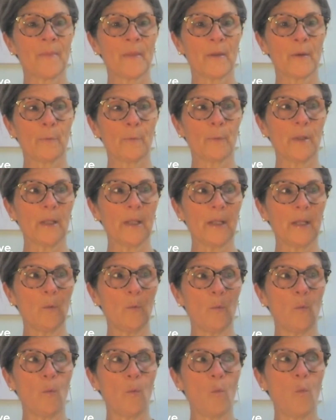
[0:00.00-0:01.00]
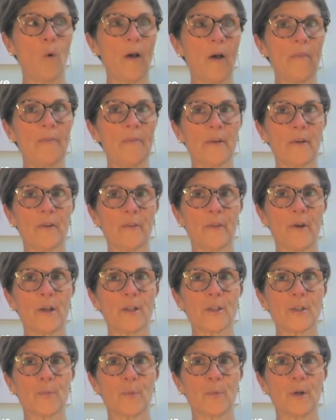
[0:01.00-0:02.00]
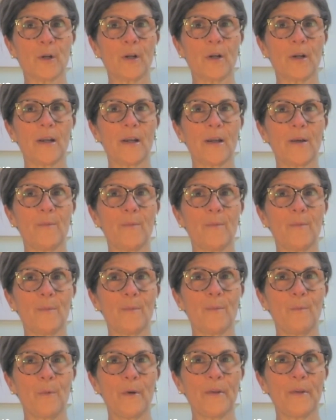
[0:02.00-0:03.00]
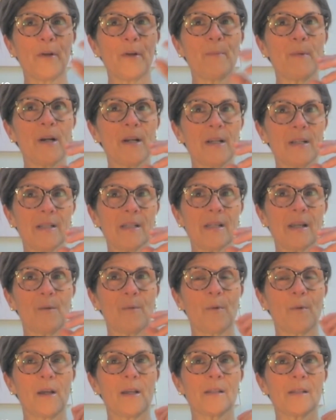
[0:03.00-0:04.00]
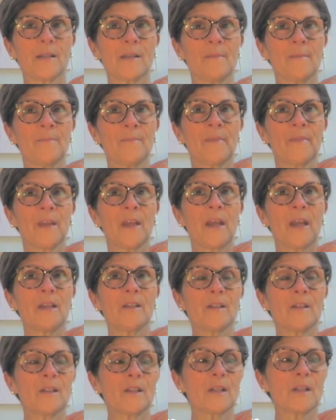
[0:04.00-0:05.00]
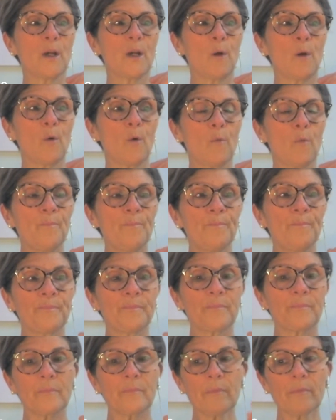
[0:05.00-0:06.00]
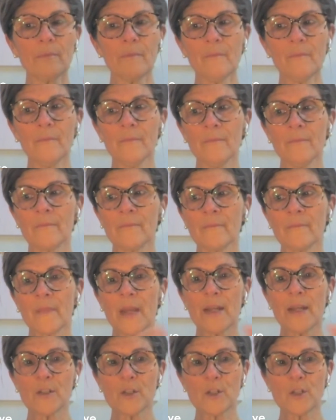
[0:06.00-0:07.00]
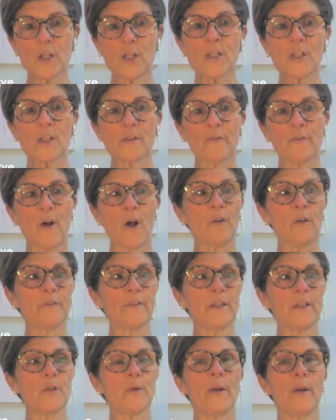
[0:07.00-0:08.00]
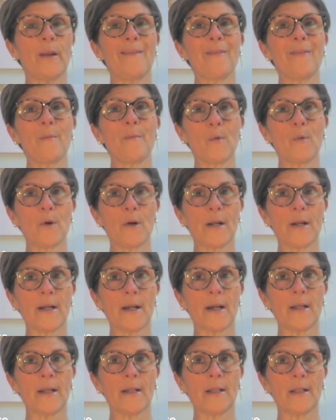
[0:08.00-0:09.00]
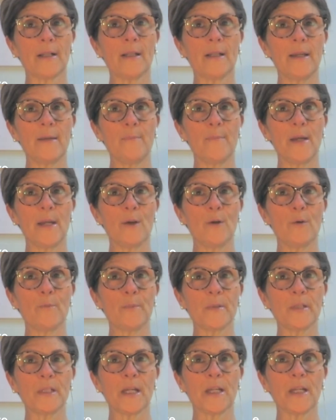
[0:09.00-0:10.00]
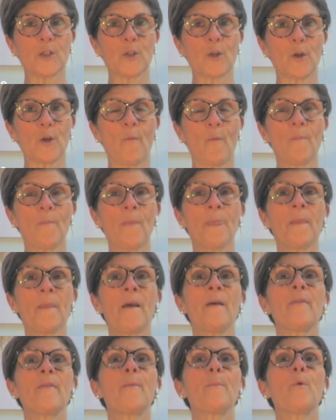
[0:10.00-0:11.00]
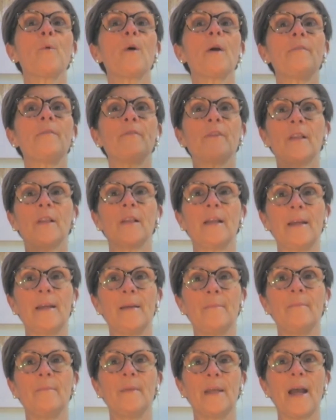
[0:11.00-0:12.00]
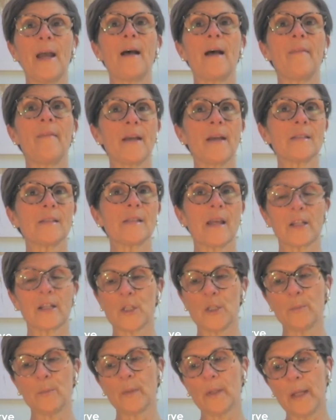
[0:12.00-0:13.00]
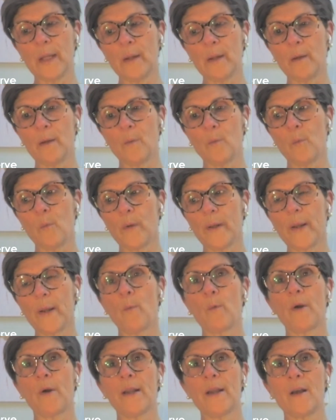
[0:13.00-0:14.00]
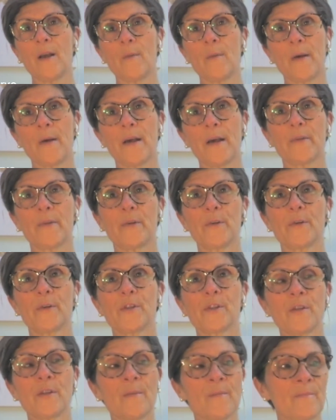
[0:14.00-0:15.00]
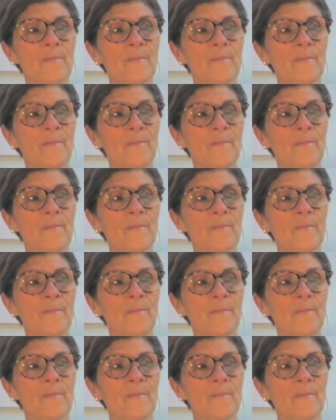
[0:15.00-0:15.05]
really what their thoughts were and what their mindset was. And so it's just evolved into it. And the more I kind of claim my own potential, the more I've claimed, yeah, that's actually really what I want to help others